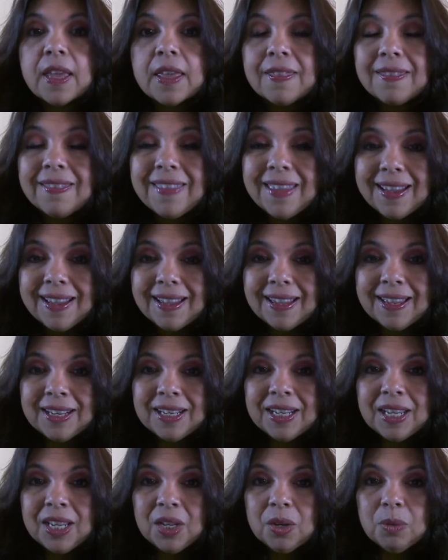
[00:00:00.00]

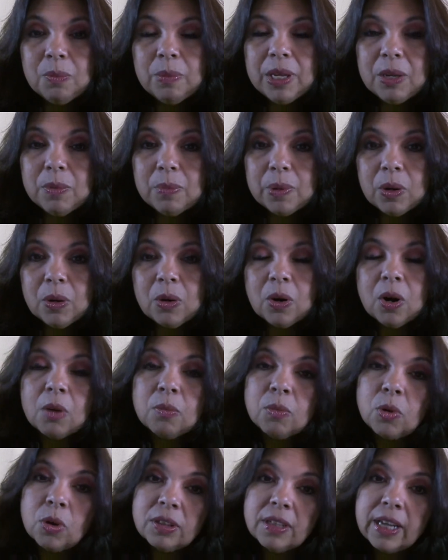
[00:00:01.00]
then people are
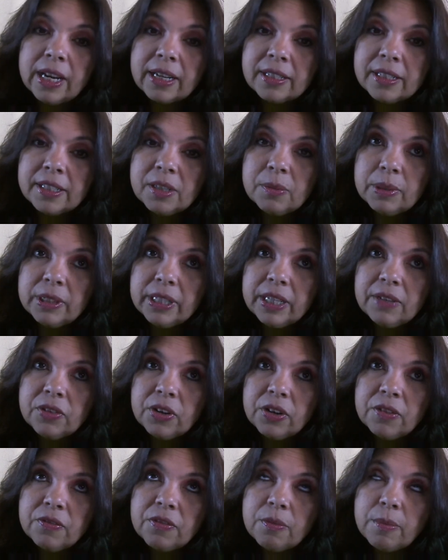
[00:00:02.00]
more likely to believe
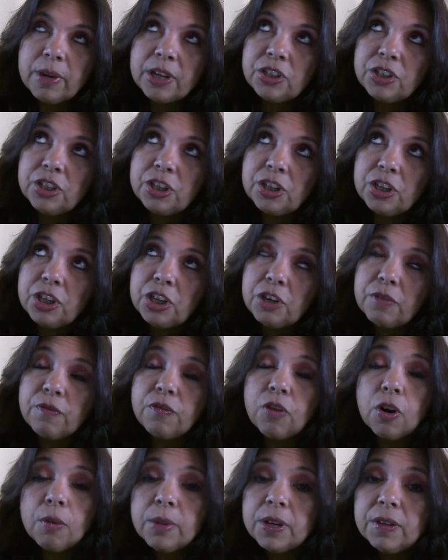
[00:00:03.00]
your information in an
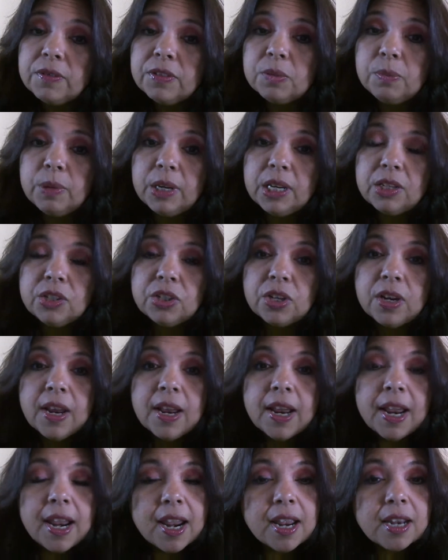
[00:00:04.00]
informative speech
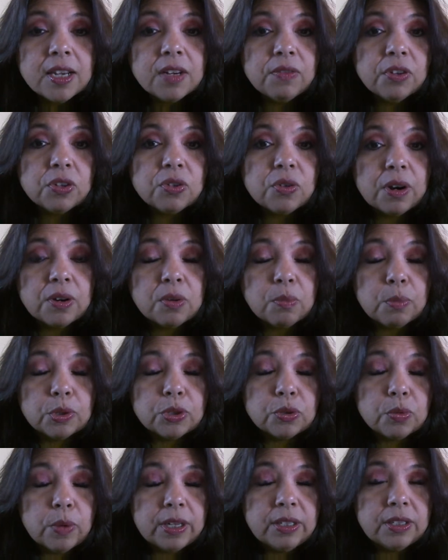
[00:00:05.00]
and if you're trying to
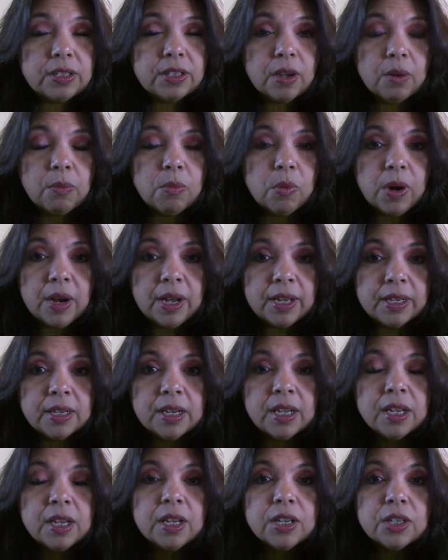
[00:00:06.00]
persuade someone
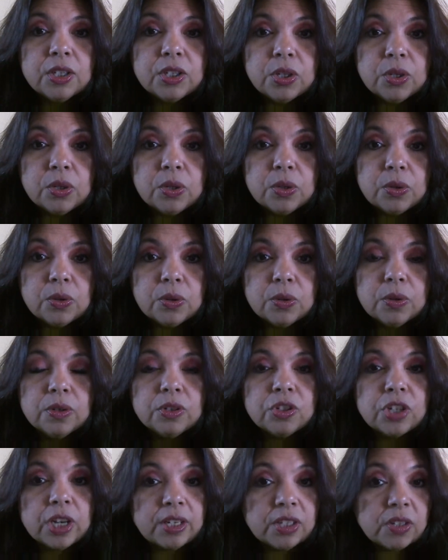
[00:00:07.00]
to
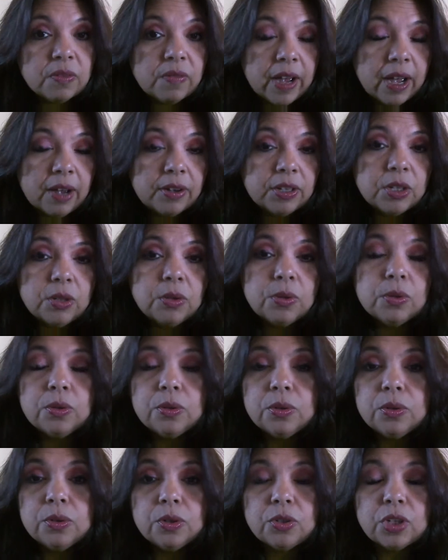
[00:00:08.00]
change a value,
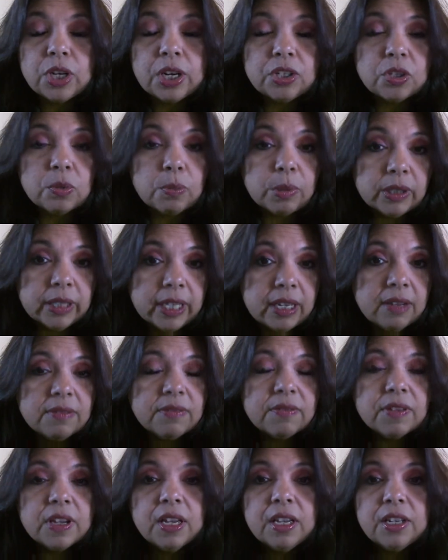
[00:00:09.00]
to change a
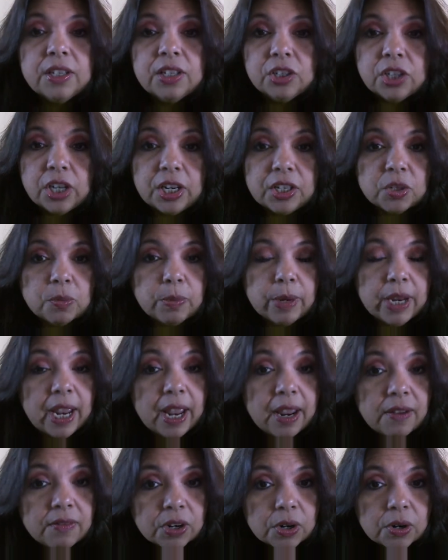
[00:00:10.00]
belief, to change a
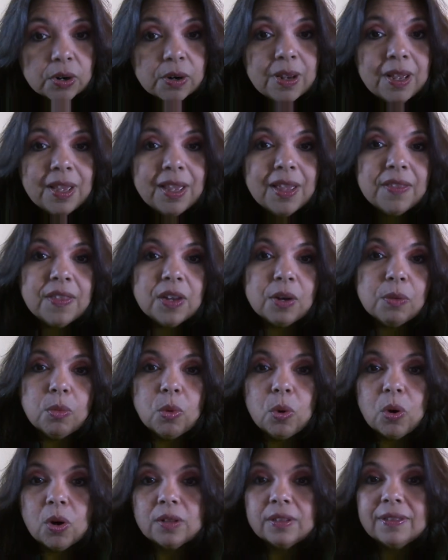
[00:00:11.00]
behavior, they're
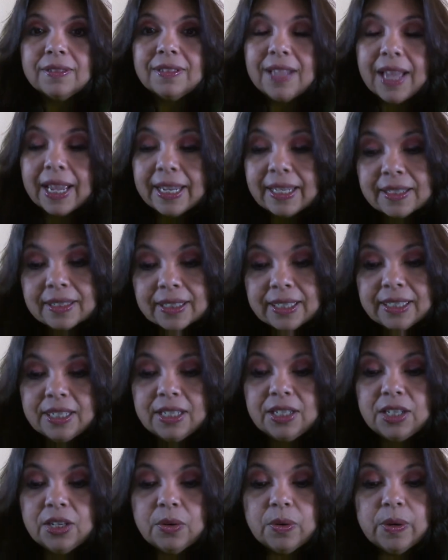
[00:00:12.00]
more likely
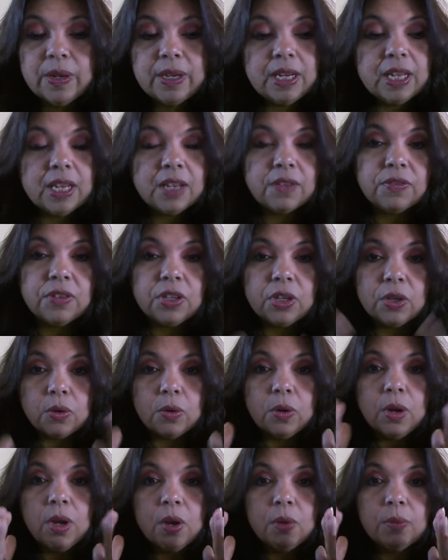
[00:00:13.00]
to do it if
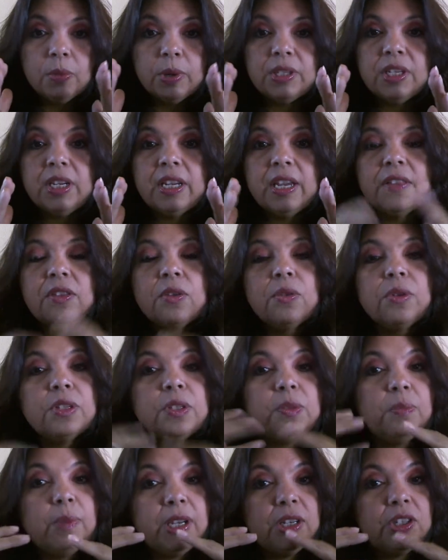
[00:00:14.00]
you put together a
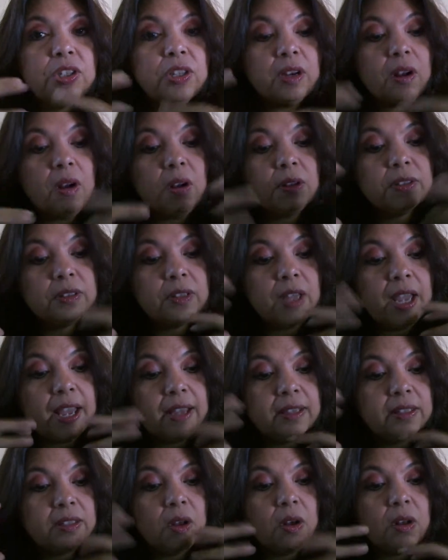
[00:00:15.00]
speech that has,
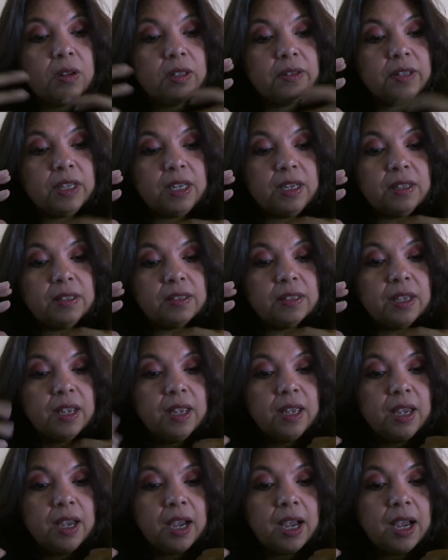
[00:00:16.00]
has all of these
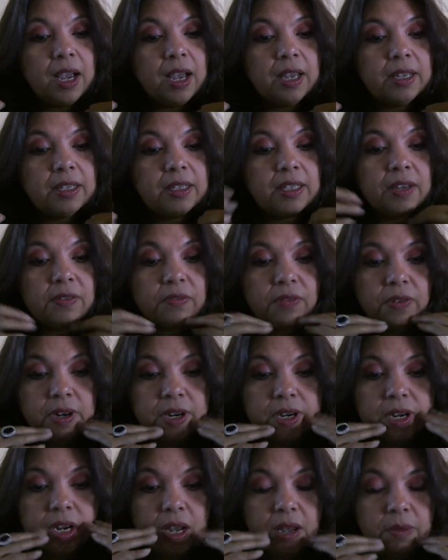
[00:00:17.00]
uh,
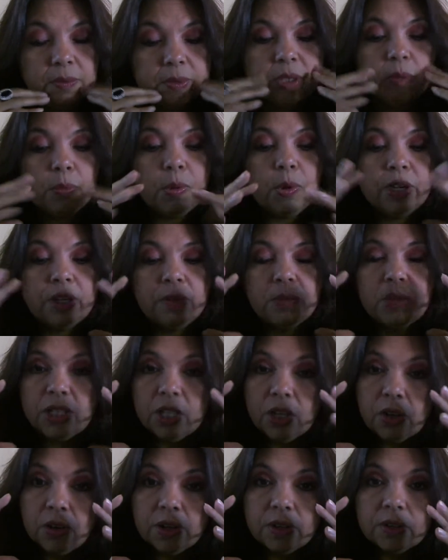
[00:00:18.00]
different um, supporting
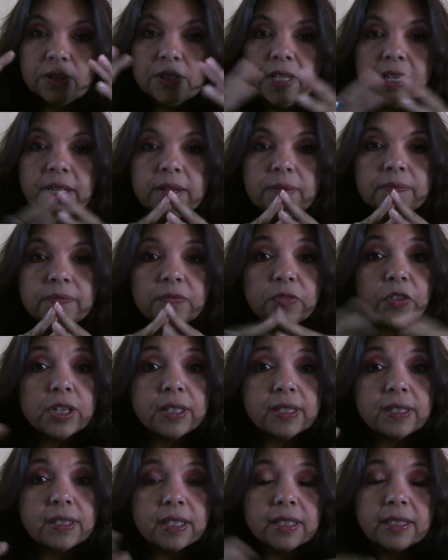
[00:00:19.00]
materials in it. For
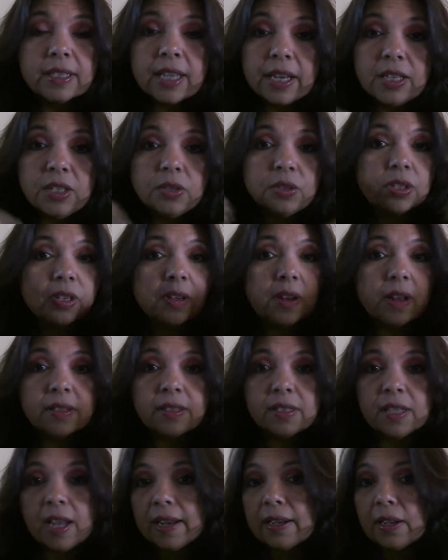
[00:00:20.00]
instance, I used to
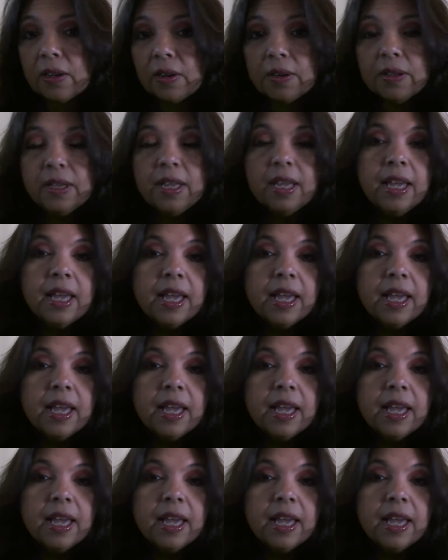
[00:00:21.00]
not cycle.